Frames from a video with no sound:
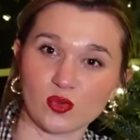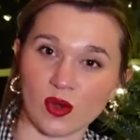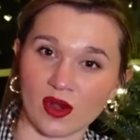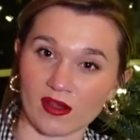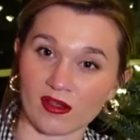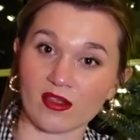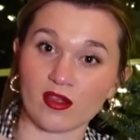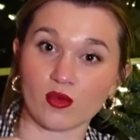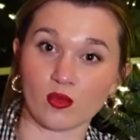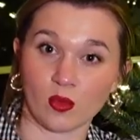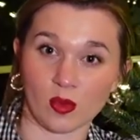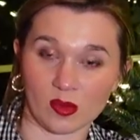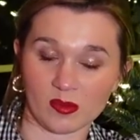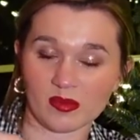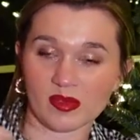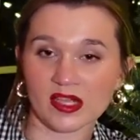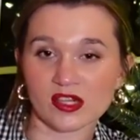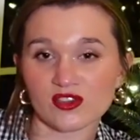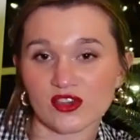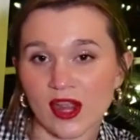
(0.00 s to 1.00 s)
where there
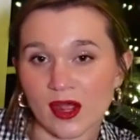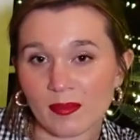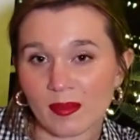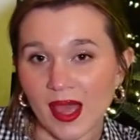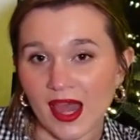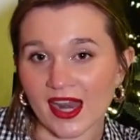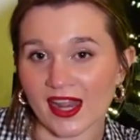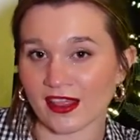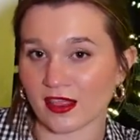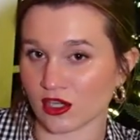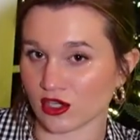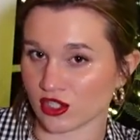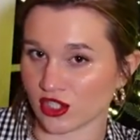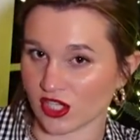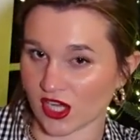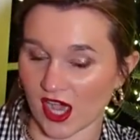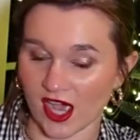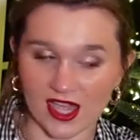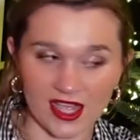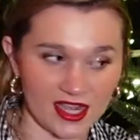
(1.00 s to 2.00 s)
would be a trackpad and there's
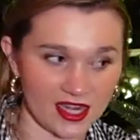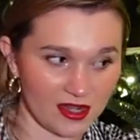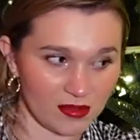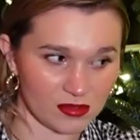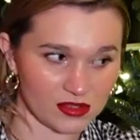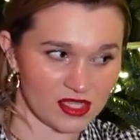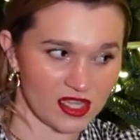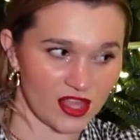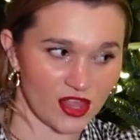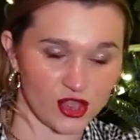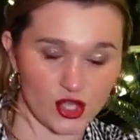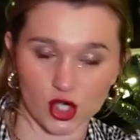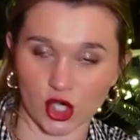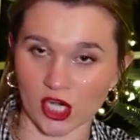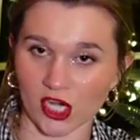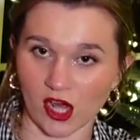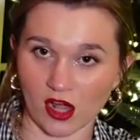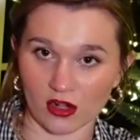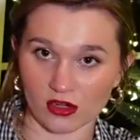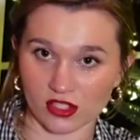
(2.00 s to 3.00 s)
not, and it was like
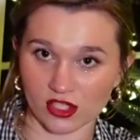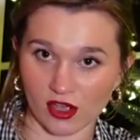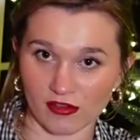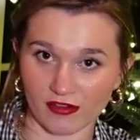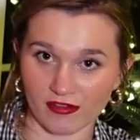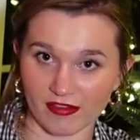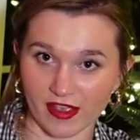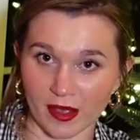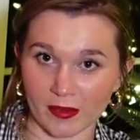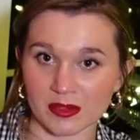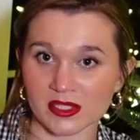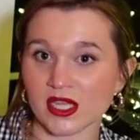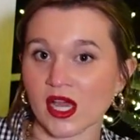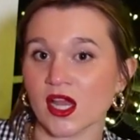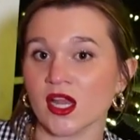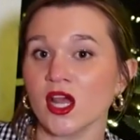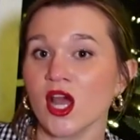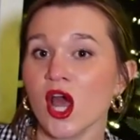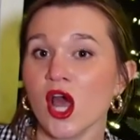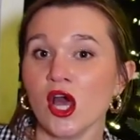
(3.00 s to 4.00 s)
$30 off of
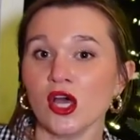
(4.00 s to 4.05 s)
Amazon.